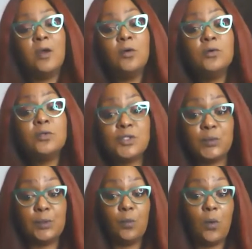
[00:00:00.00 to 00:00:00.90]
who's
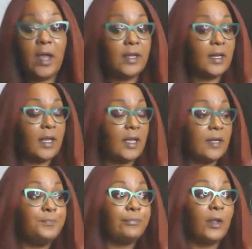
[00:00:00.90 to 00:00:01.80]
doing what
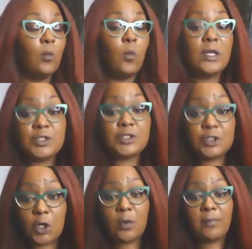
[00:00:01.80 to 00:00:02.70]
and what right.
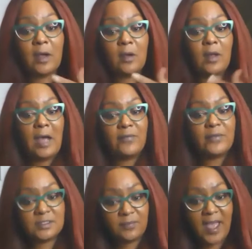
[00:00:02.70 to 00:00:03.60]
you know about how
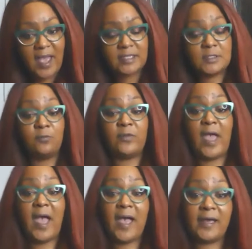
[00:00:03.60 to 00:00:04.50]
this impacts of the
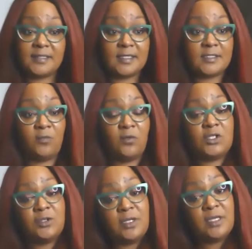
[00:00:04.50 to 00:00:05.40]
access of
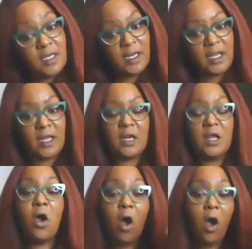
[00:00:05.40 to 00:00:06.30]
what you're getting and
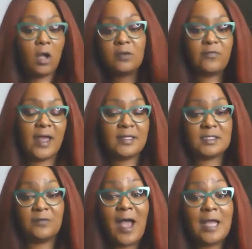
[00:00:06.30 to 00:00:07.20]
all of that
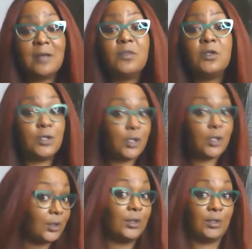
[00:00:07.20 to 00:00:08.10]
stuff. I'm the
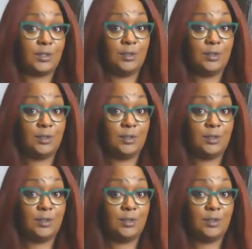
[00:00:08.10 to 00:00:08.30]
nerd.